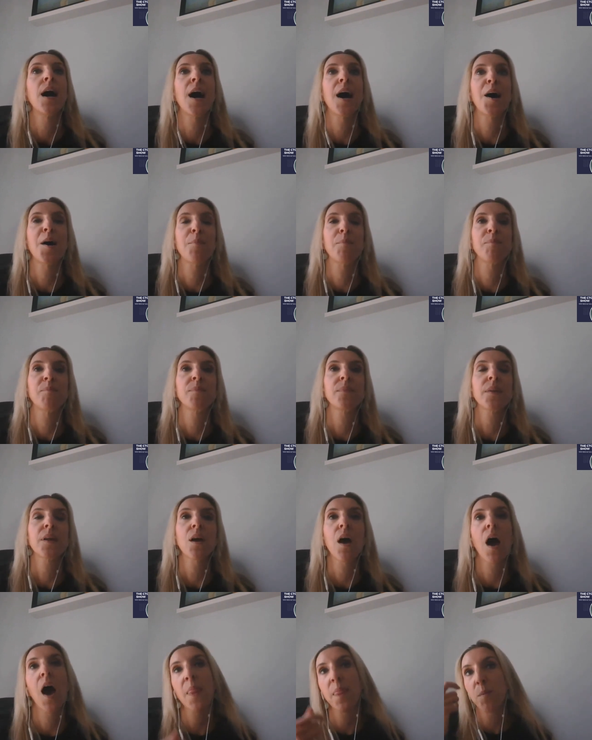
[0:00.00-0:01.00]
Um,
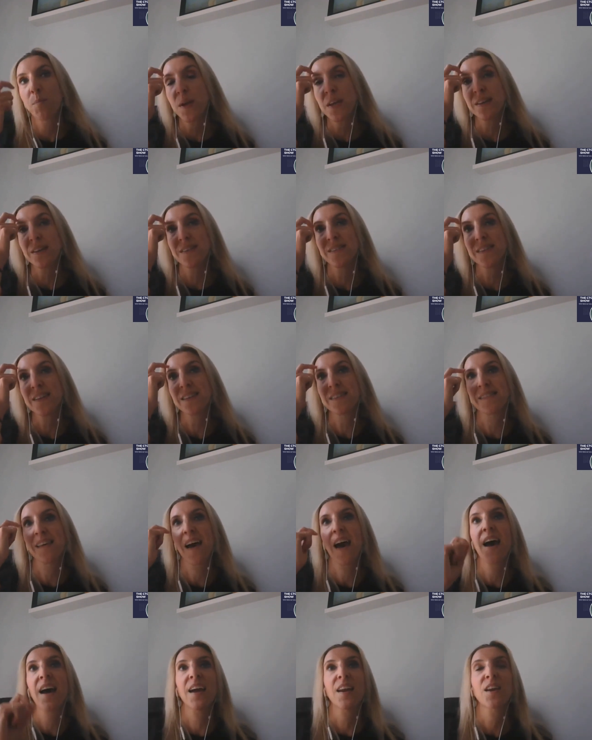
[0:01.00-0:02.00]
on the B2C
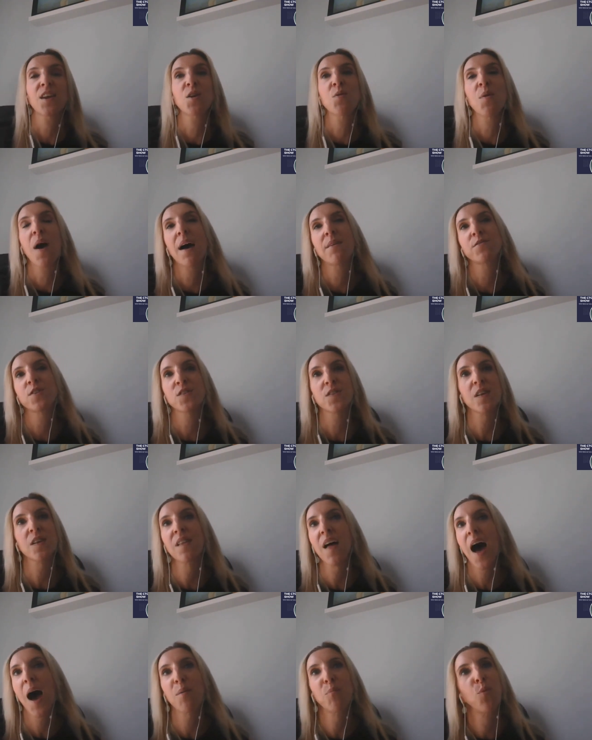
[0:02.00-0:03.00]
side, you have just a
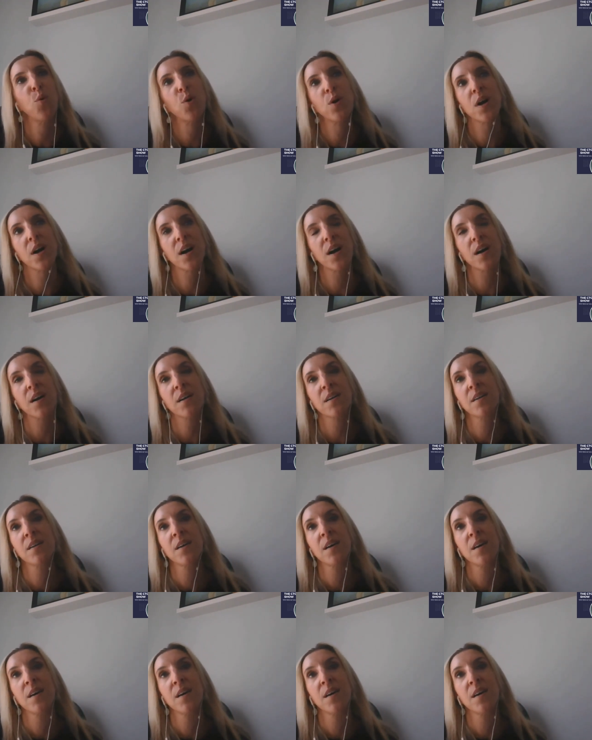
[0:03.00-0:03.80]
lot more